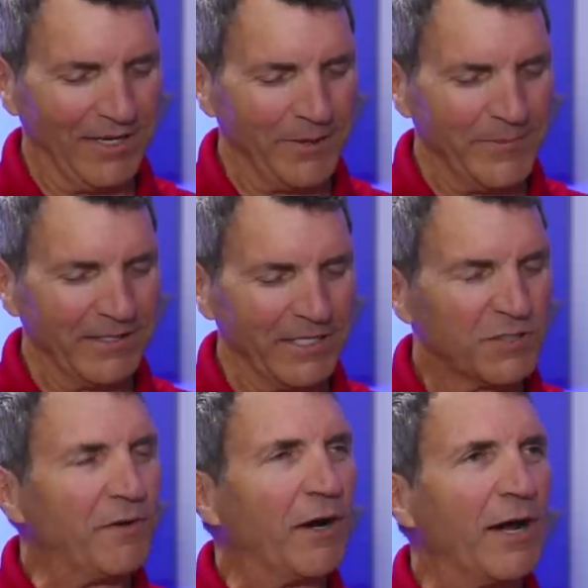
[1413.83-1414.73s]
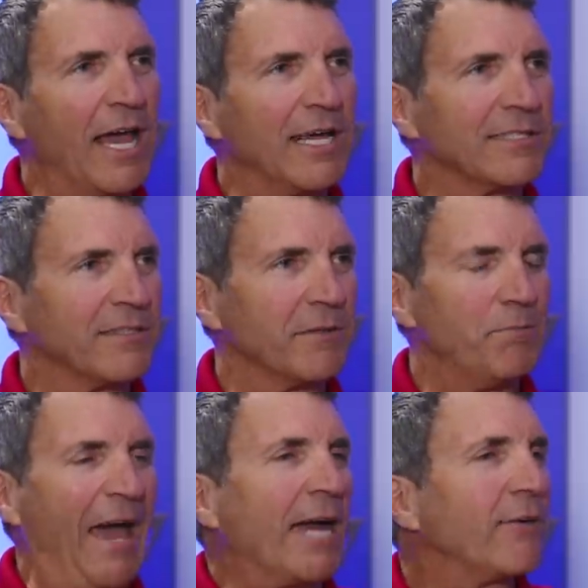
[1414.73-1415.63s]
I mean, as far as the
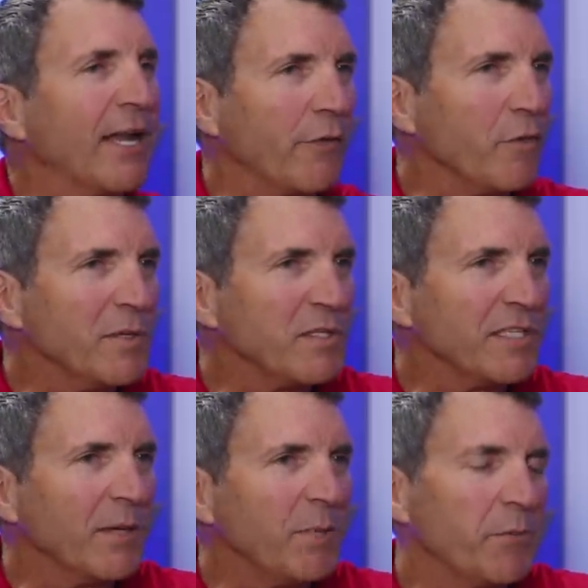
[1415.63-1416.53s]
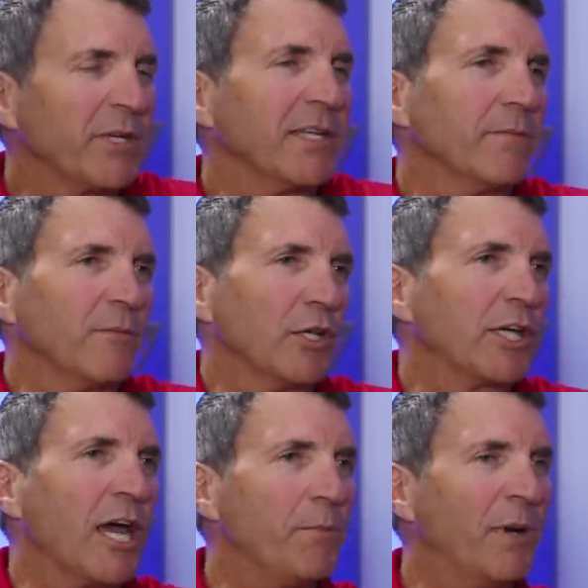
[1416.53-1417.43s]
background of the museum, people can look
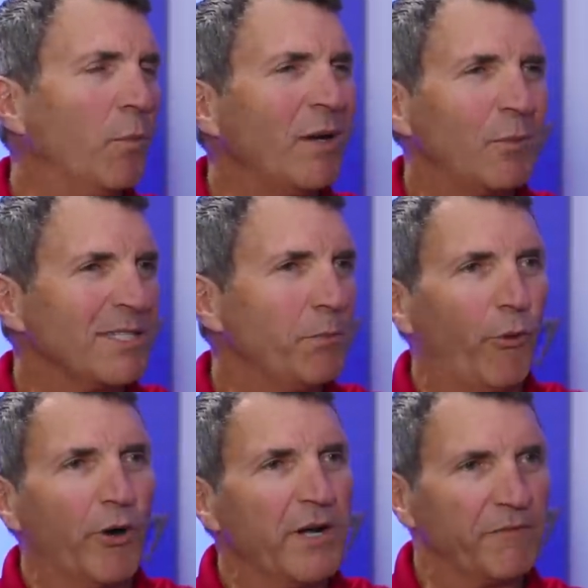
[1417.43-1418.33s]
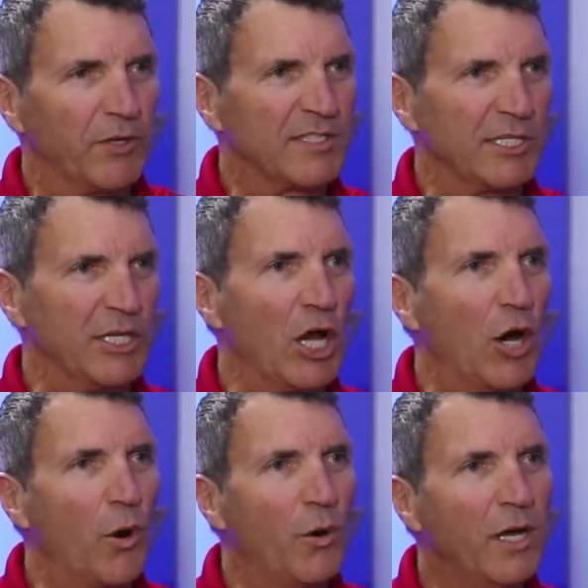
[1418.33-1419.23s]
up, but what's important for us to
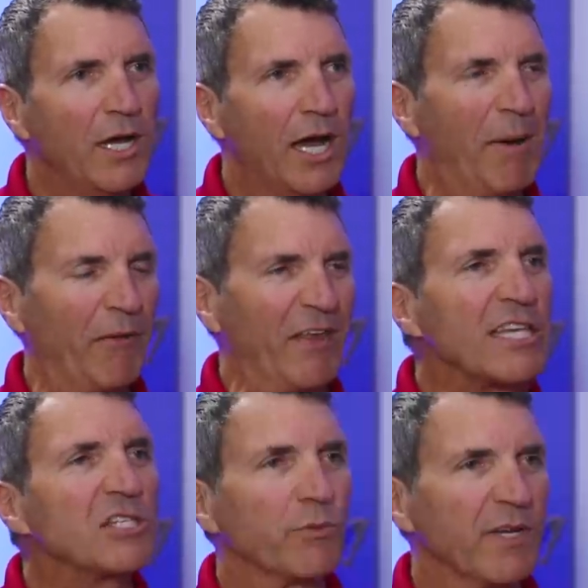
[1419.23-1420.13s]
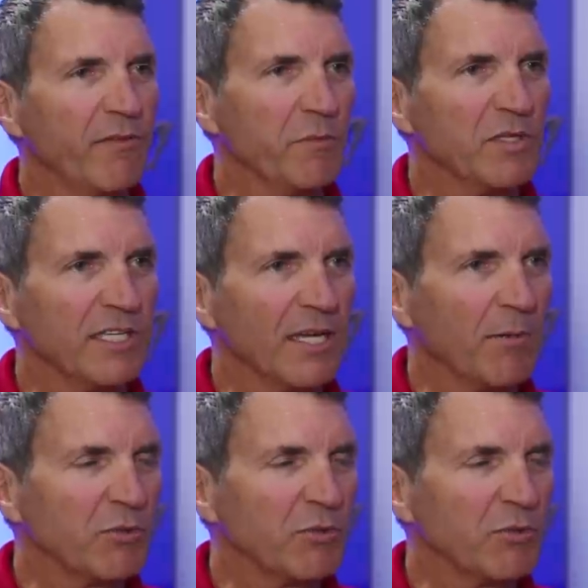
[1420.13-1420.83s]
know about the history of the museum?